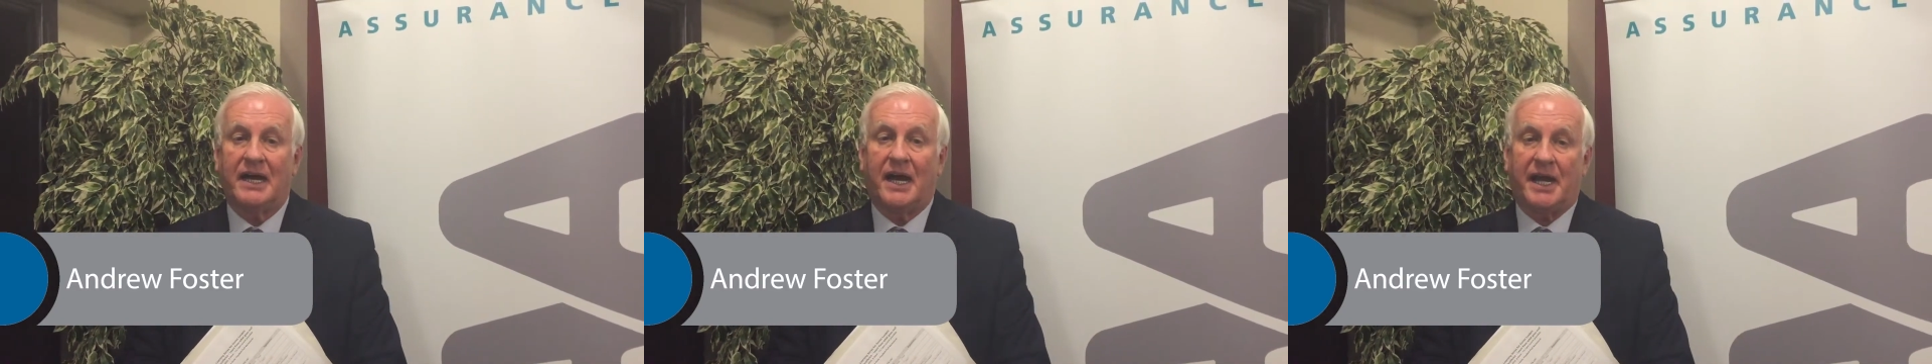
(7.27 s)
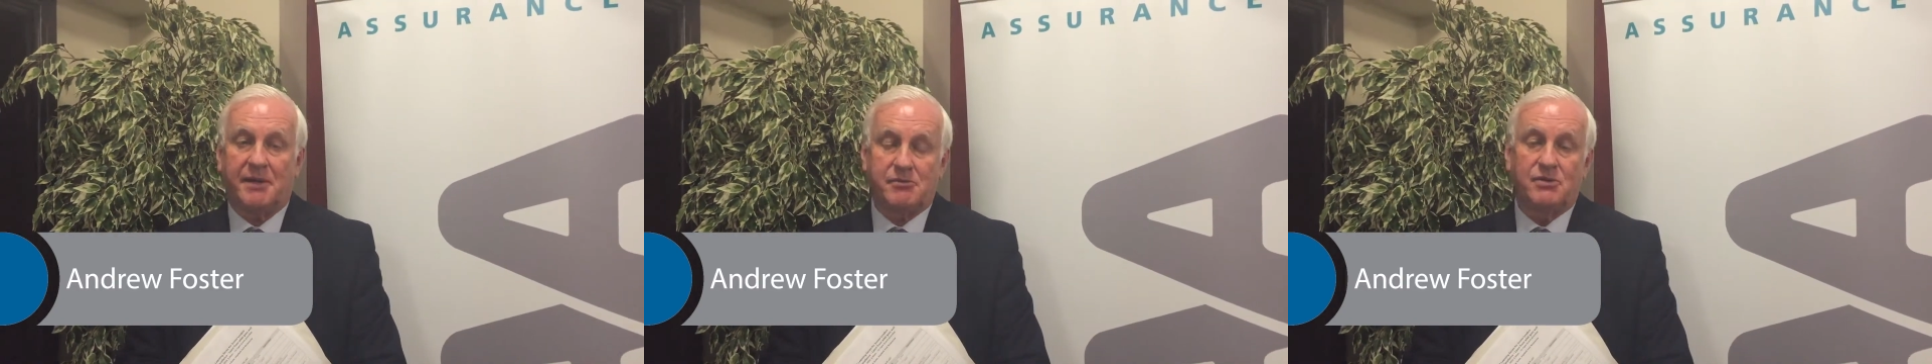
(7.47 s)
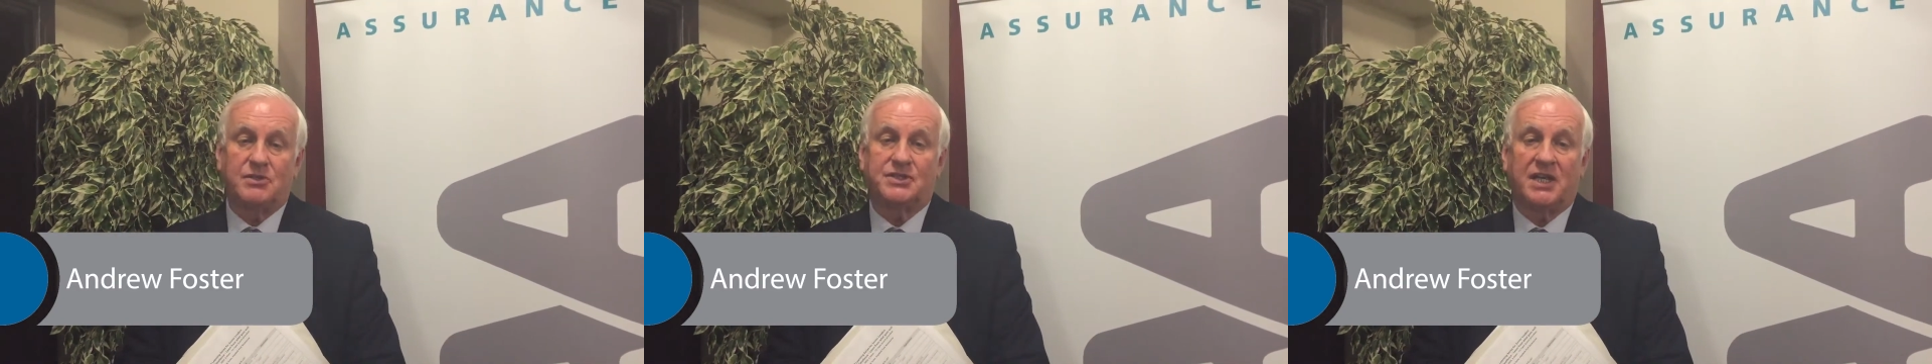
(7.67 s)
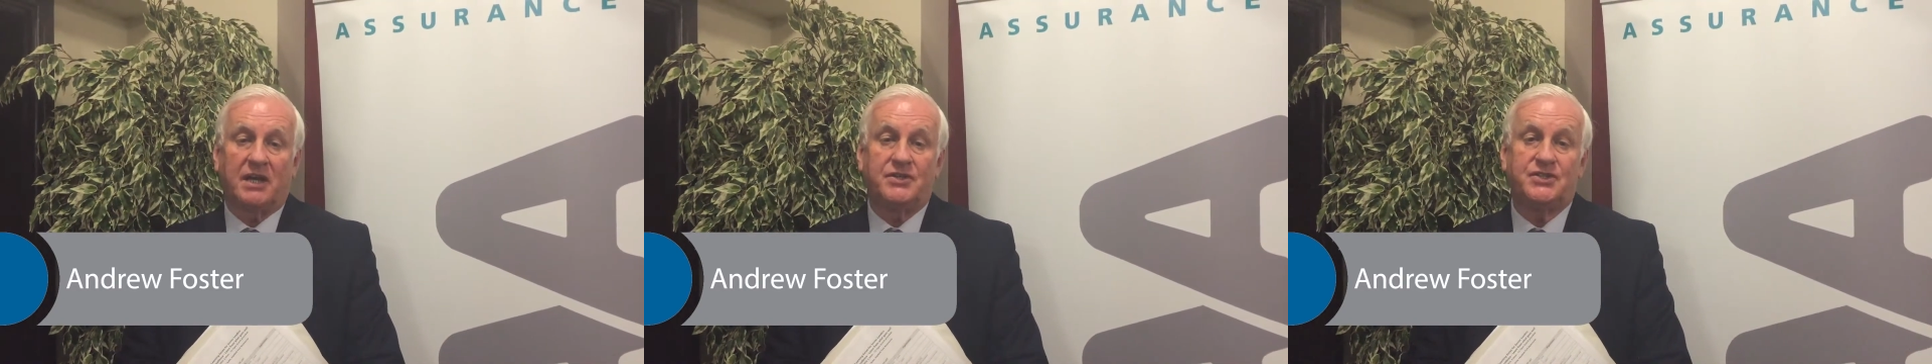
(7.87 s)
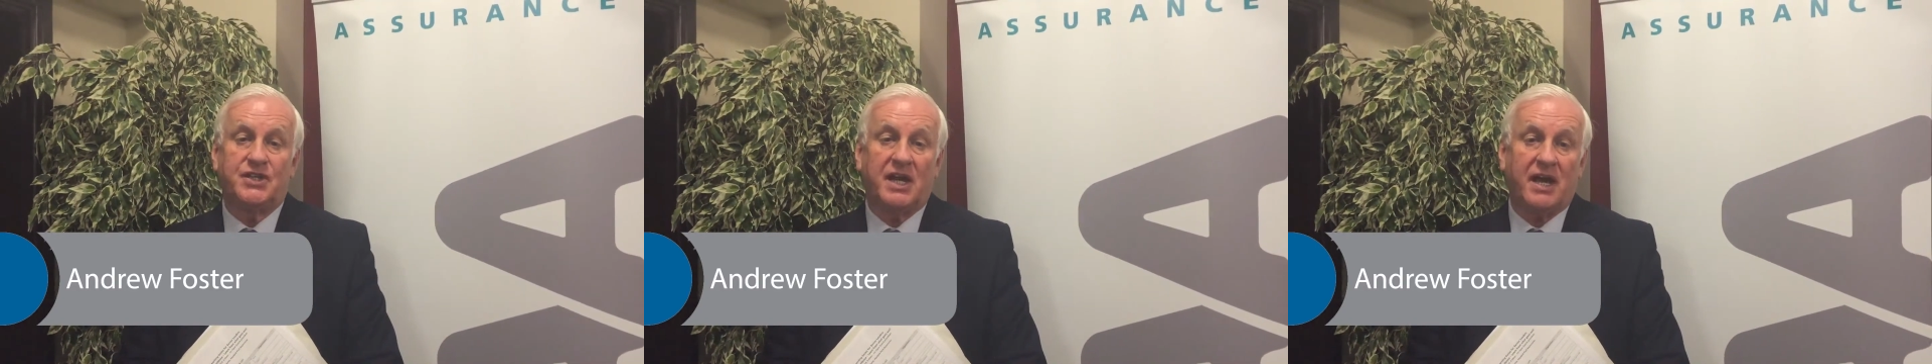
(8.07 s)
and I'm
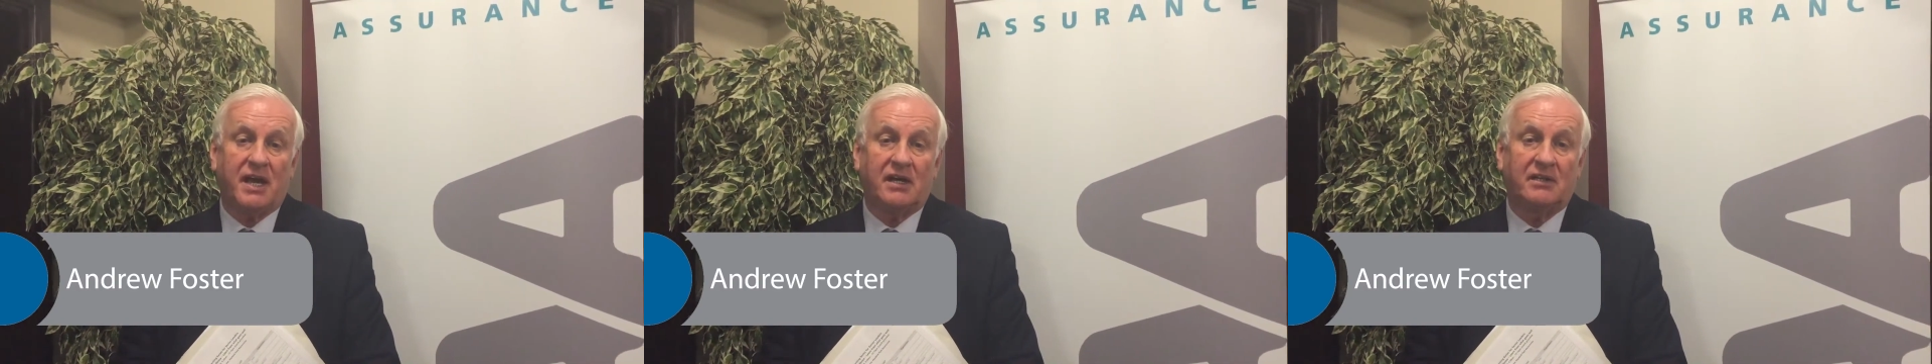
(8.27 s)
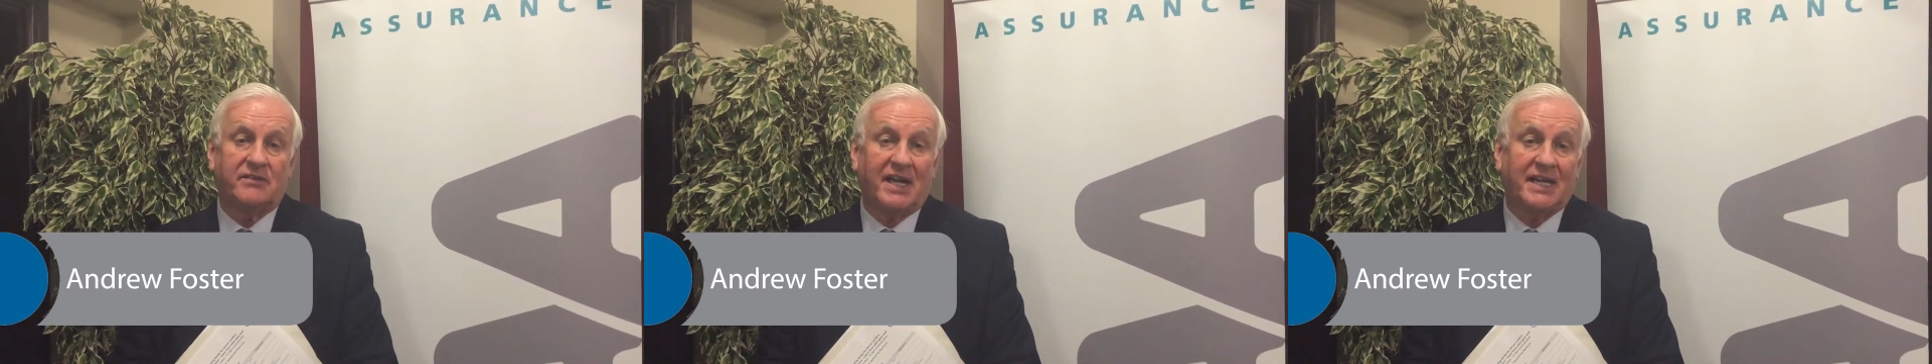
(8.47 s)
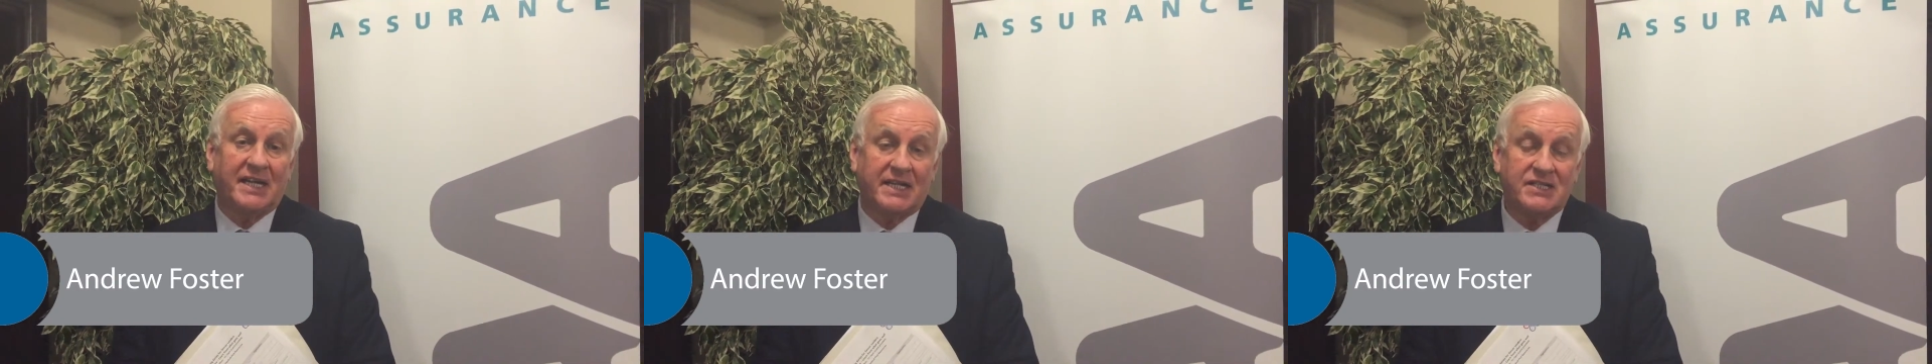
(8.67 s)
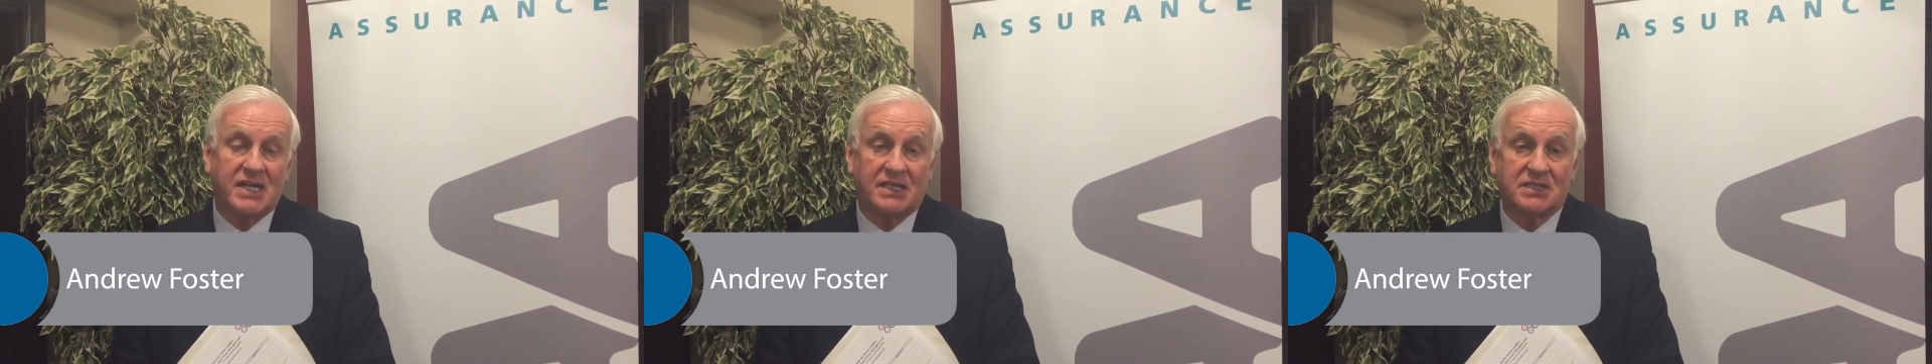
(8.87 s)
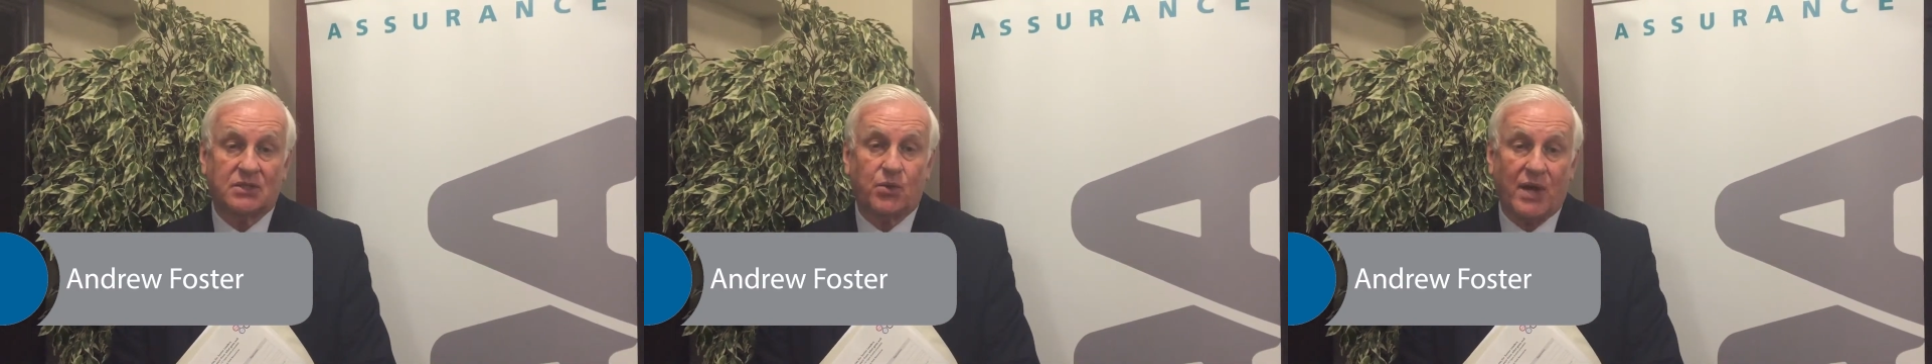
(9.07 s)
also Chair of
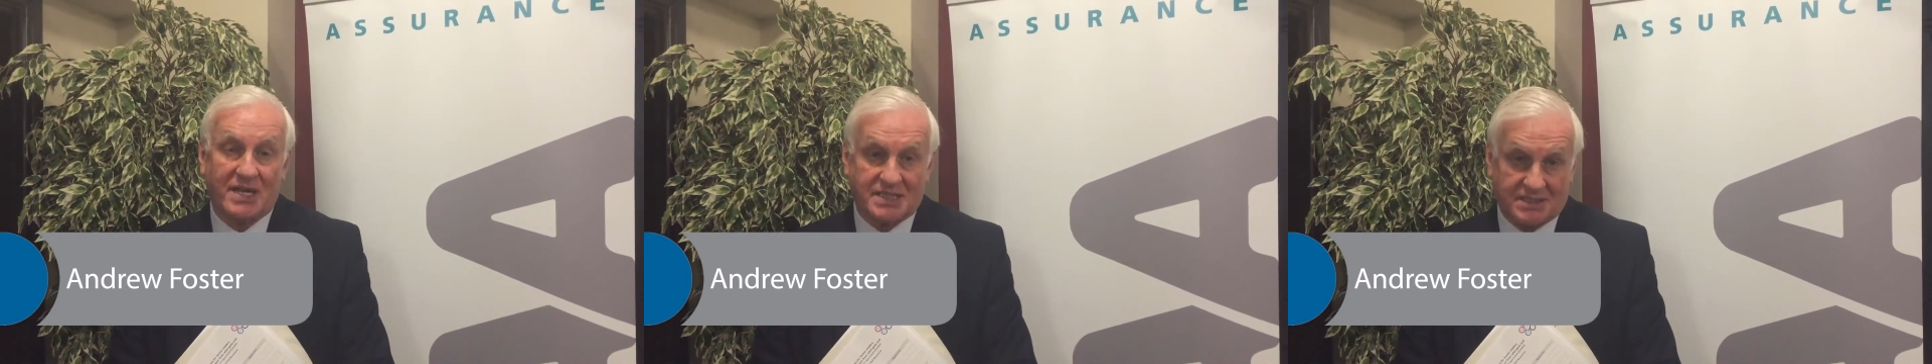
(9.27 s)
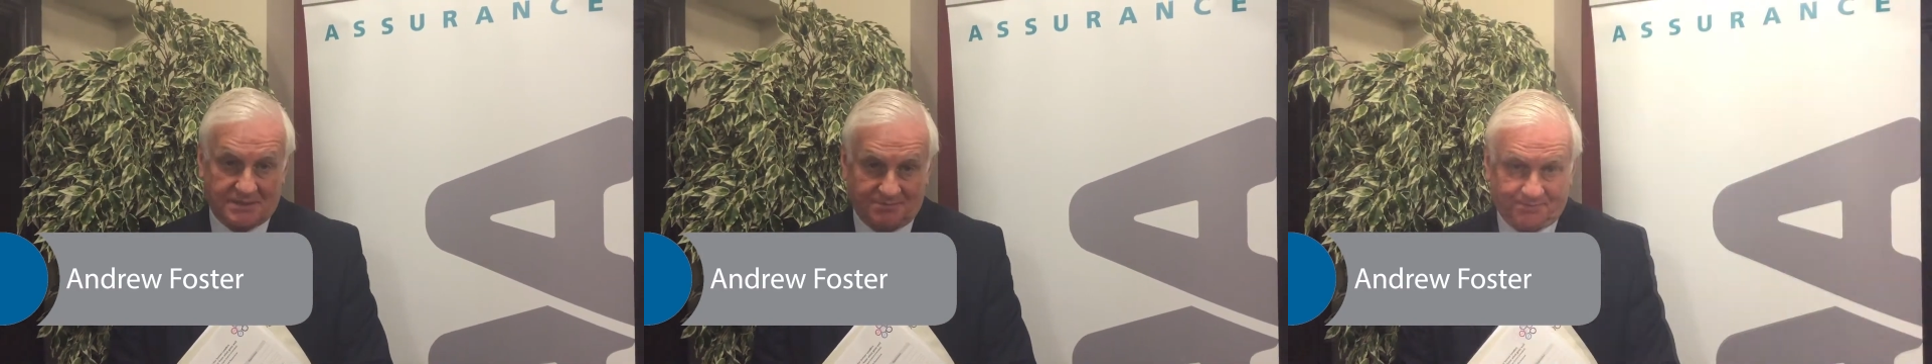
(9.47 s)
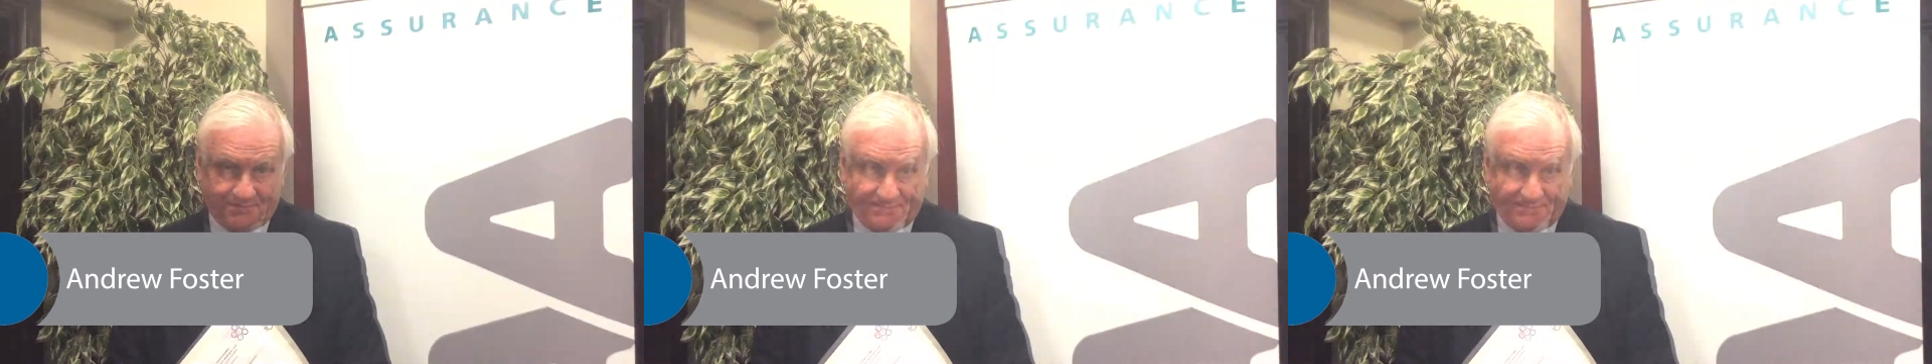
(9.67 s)
NHS Quest.